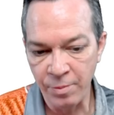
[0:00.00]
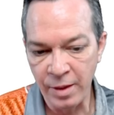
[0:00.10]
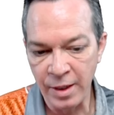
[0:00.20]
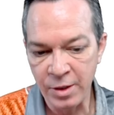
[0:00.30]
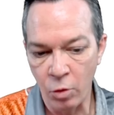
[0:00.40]

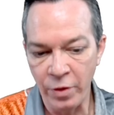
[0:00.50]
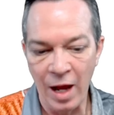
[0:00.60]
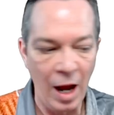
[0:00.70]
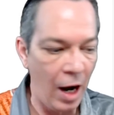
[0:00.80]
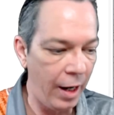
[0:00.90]
gets on the
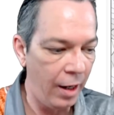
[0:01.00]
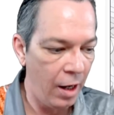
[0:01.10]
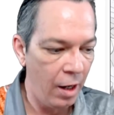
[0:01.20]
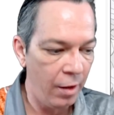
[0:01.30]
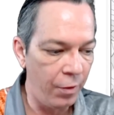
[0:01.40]
eye,
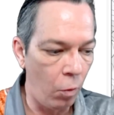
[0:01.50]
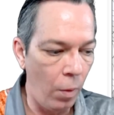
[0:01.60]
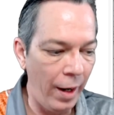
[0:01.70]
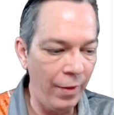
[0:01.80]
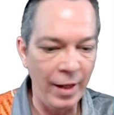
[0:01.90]
the
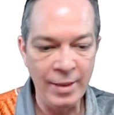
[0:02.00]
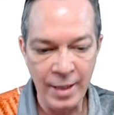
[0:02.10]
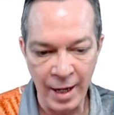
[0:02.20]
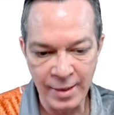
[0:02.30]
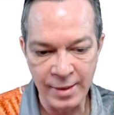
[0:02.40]
way that
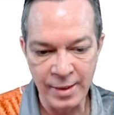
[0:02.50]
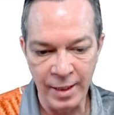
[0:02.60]
Texas